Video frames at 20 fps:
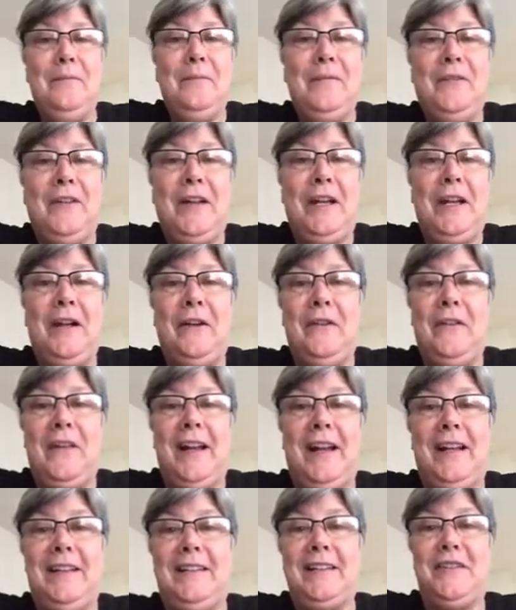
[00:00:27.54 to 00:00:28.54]
video
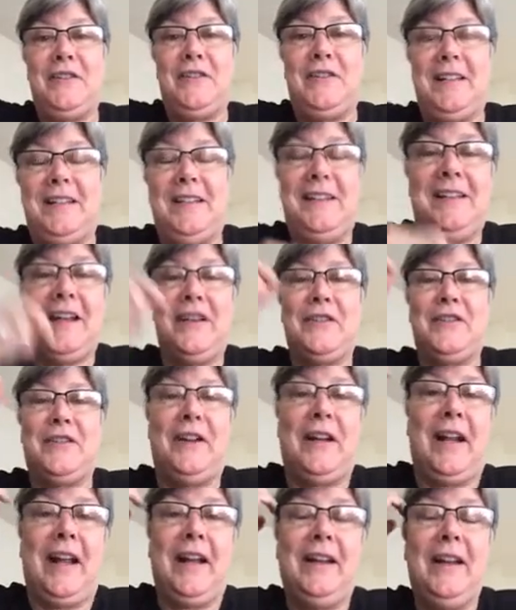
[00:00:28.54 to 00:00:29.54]
that I just did
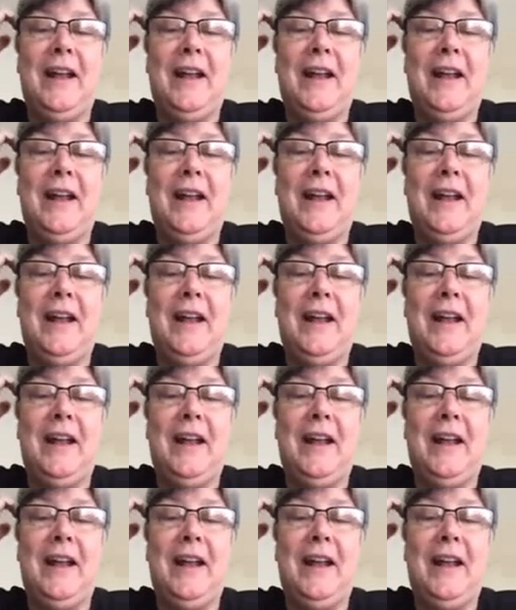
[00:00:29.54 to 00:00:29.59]
yesterday.